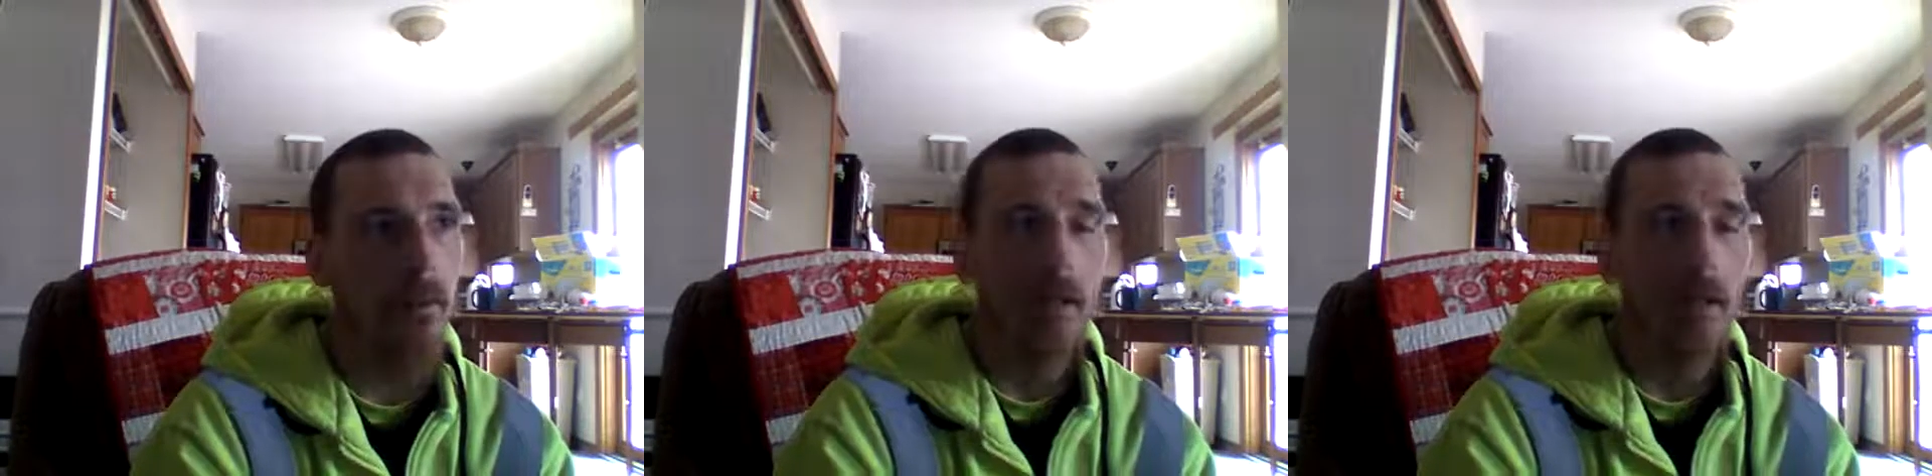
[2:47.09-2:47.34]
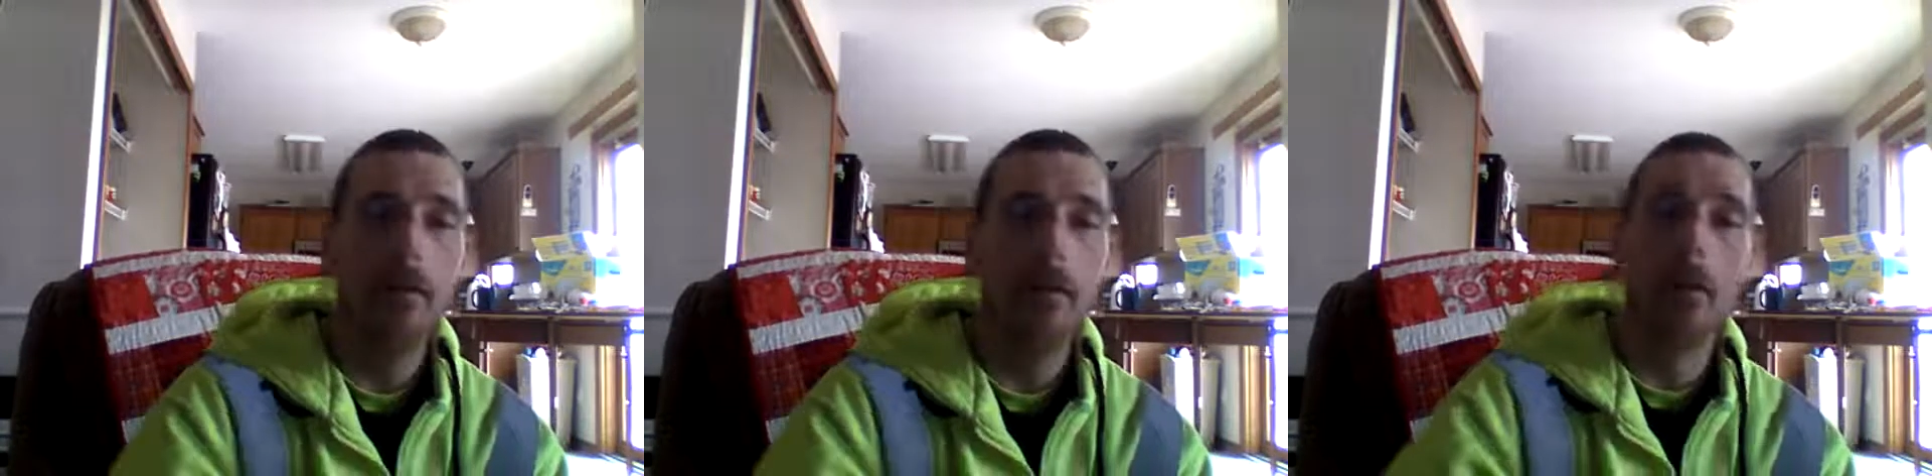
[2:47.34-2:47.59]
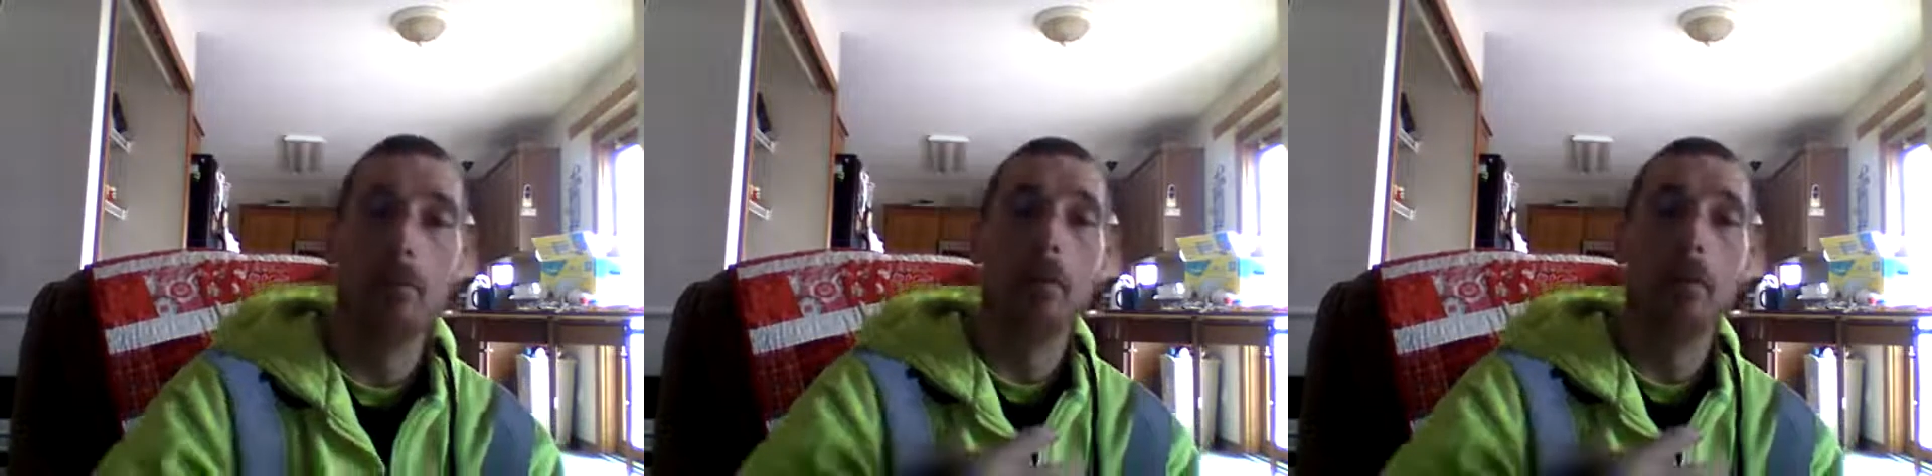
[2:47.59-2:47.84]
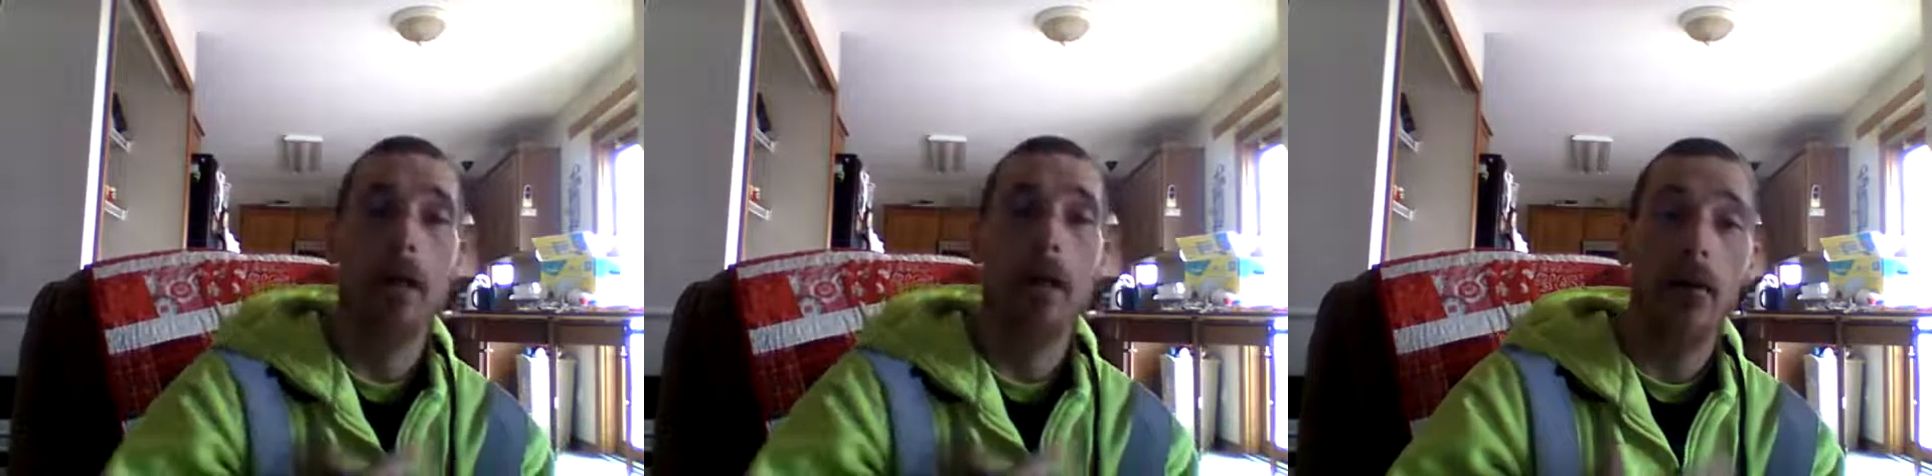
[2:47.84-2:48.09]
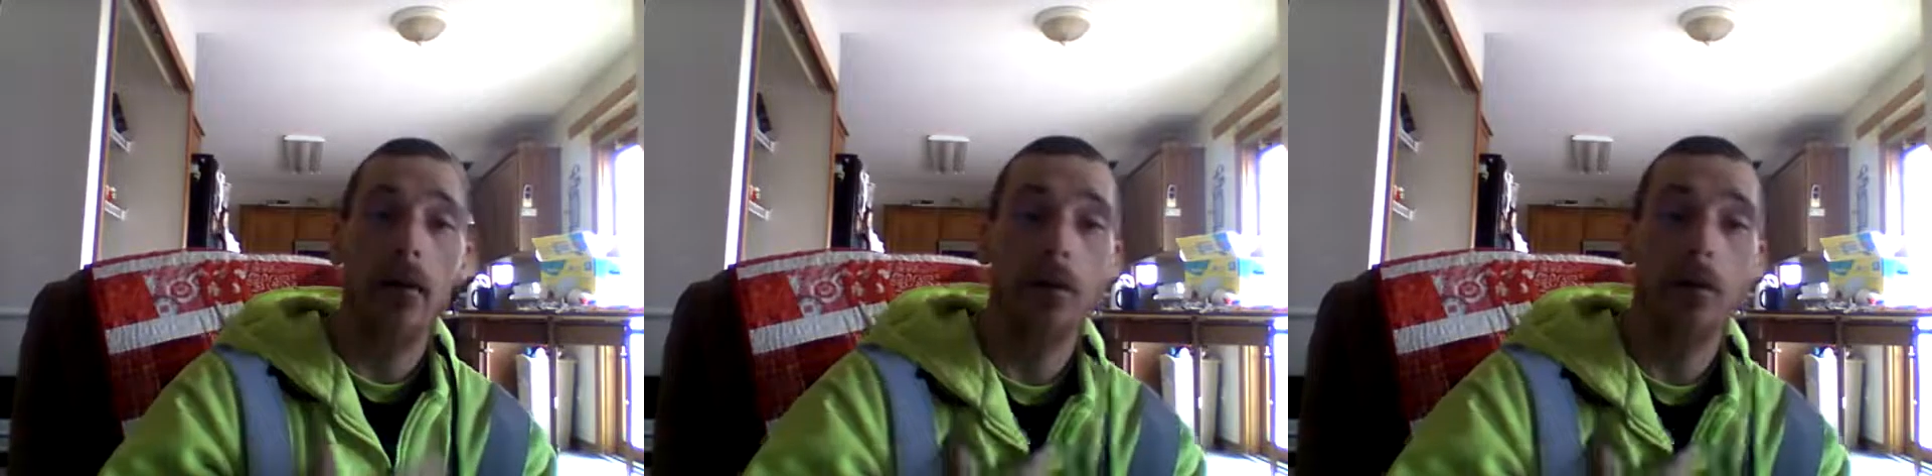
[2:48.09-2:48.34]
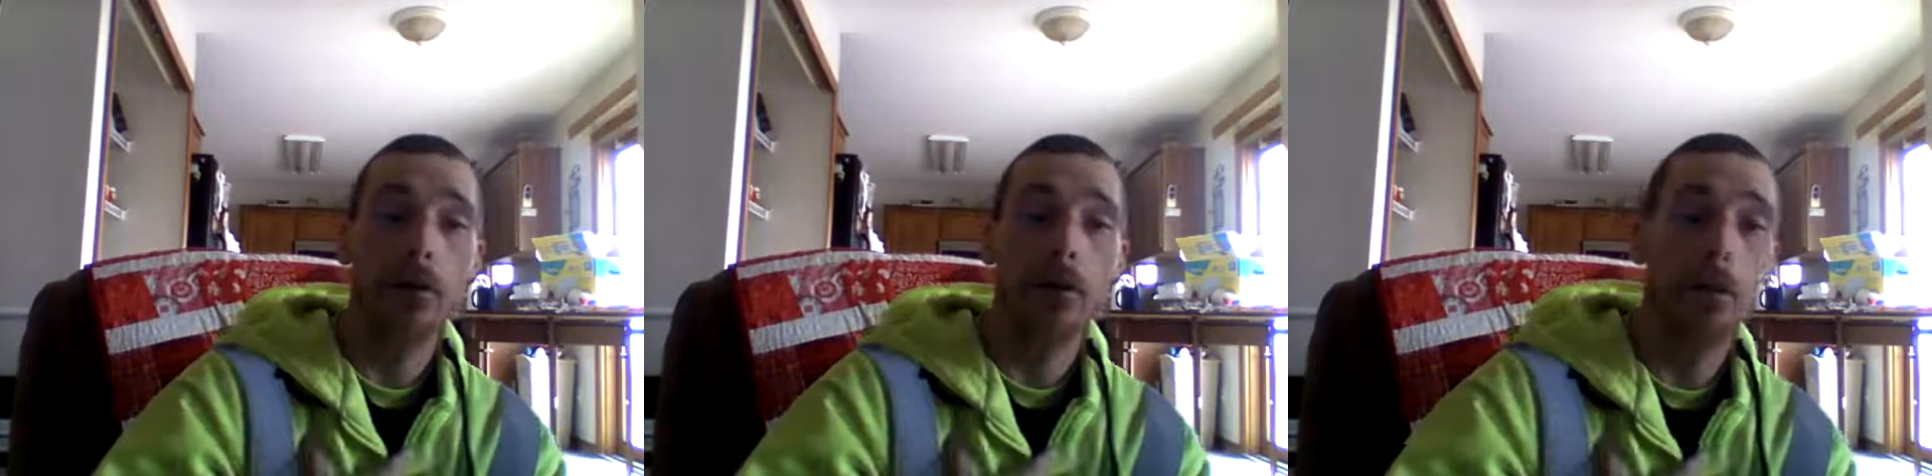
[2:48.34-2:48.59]
any of the people that I
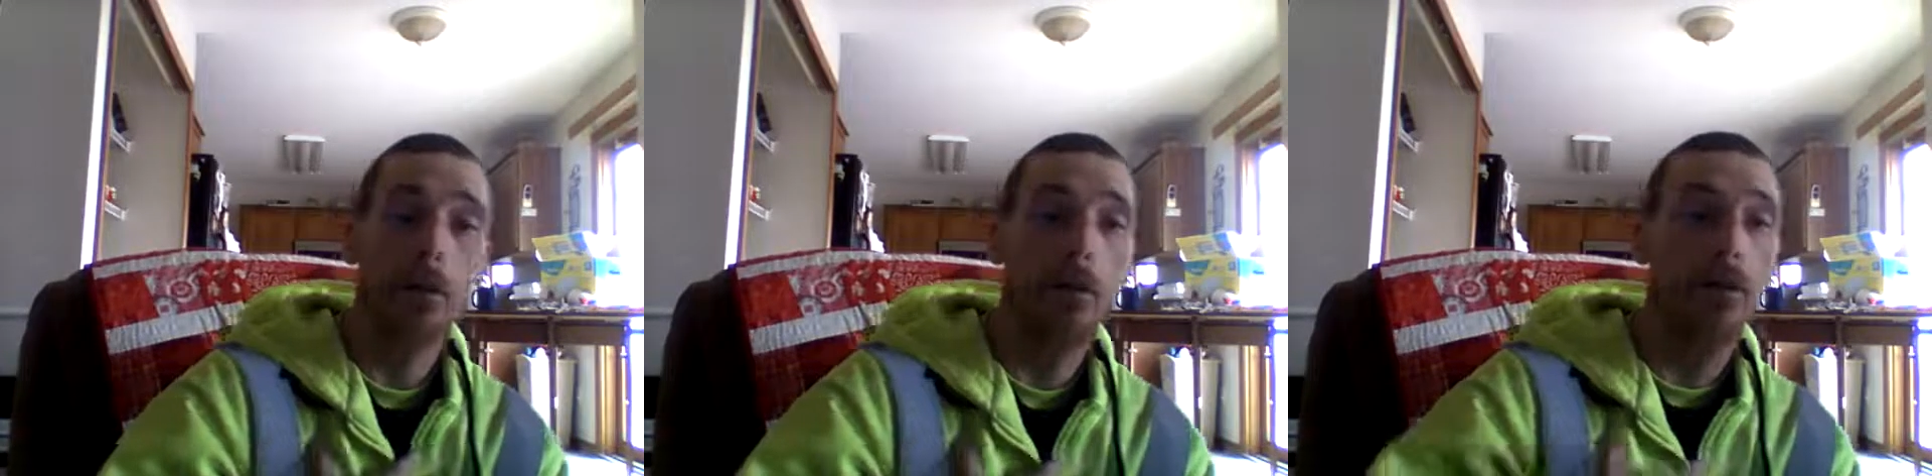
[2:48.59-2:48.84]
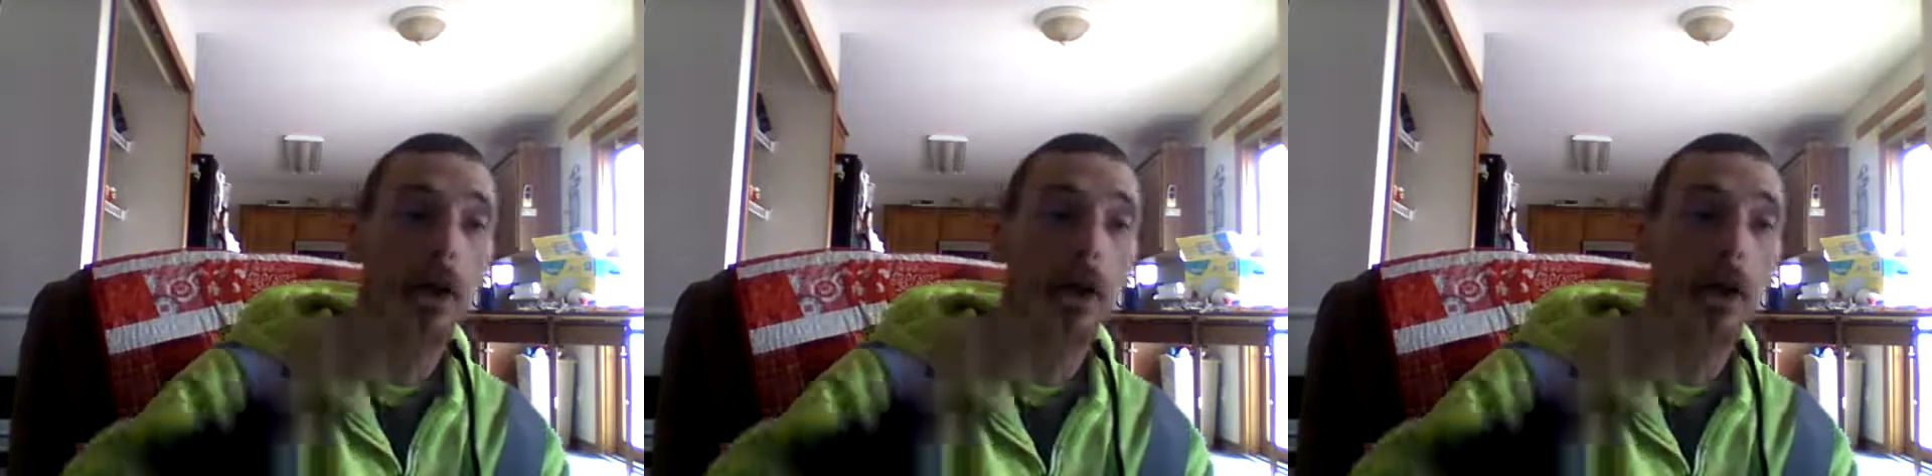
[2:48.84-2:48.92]
associate with.